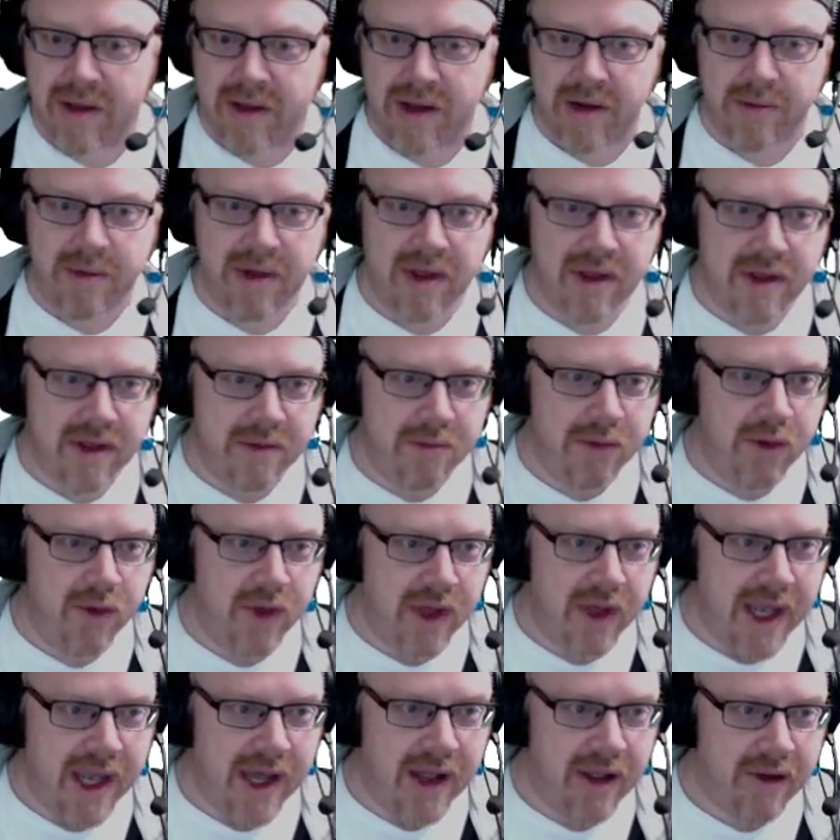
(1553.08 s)
got to be a
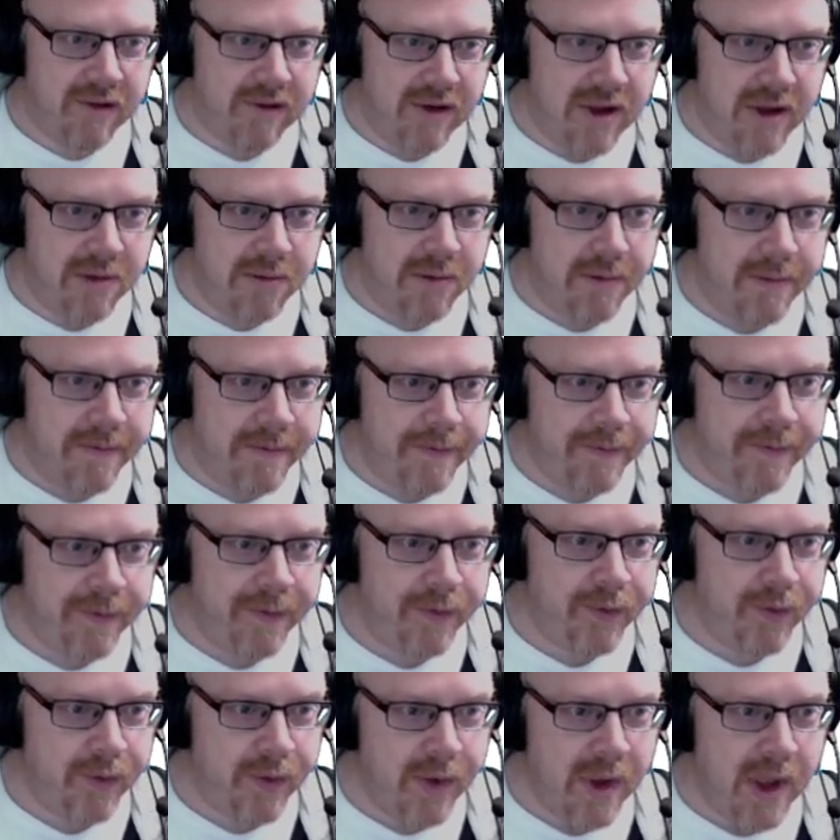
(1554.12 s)
smoothing algorithm.
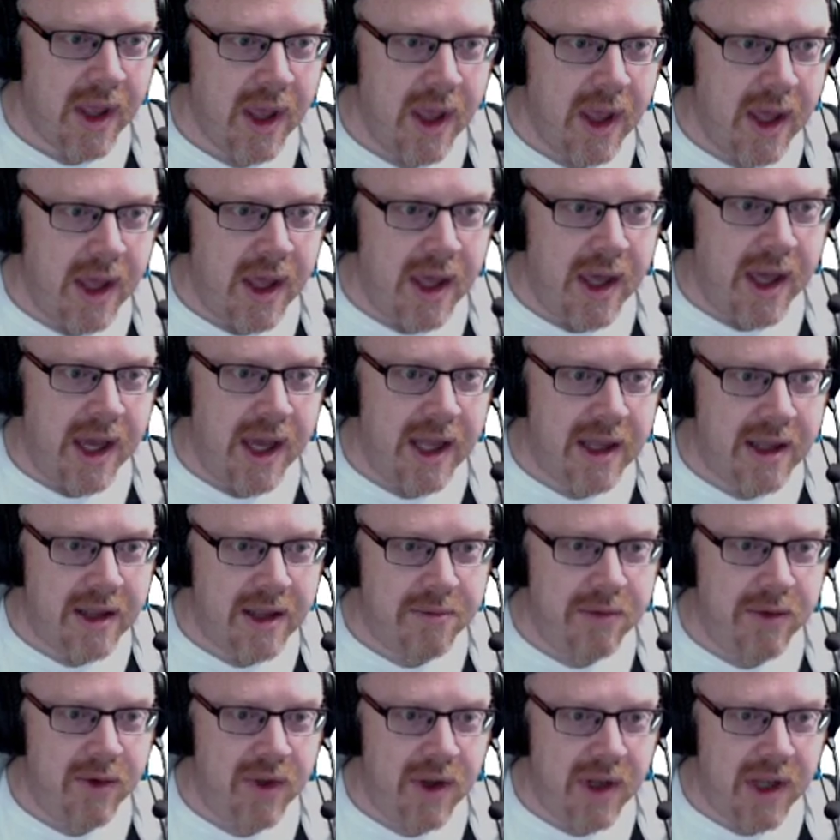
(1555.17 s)
Add
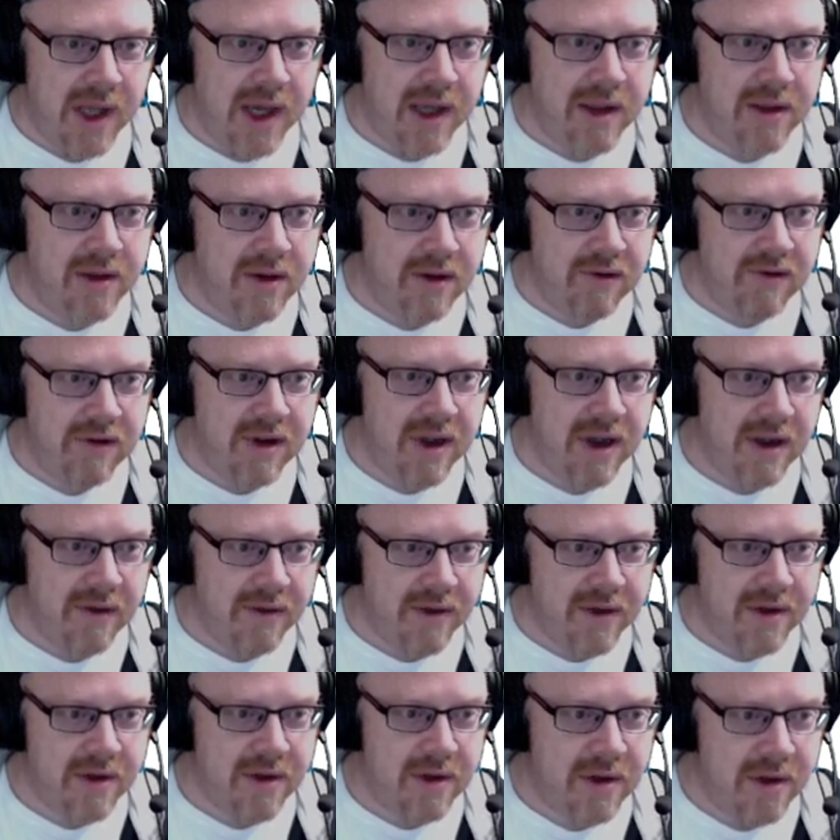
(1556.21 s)
smoother lines to
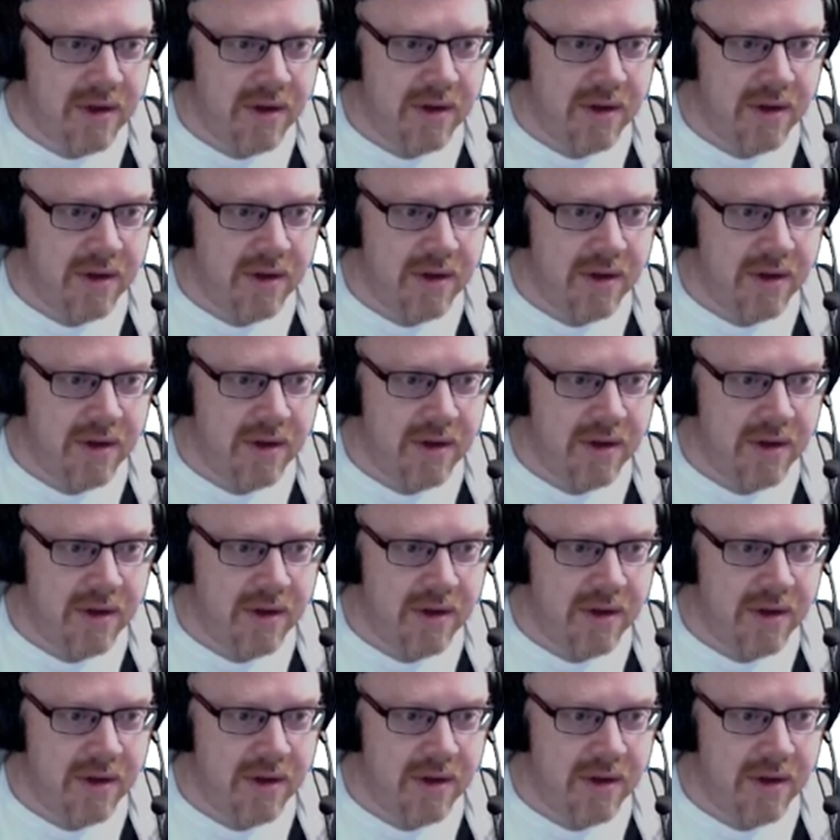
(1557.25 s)
graphs.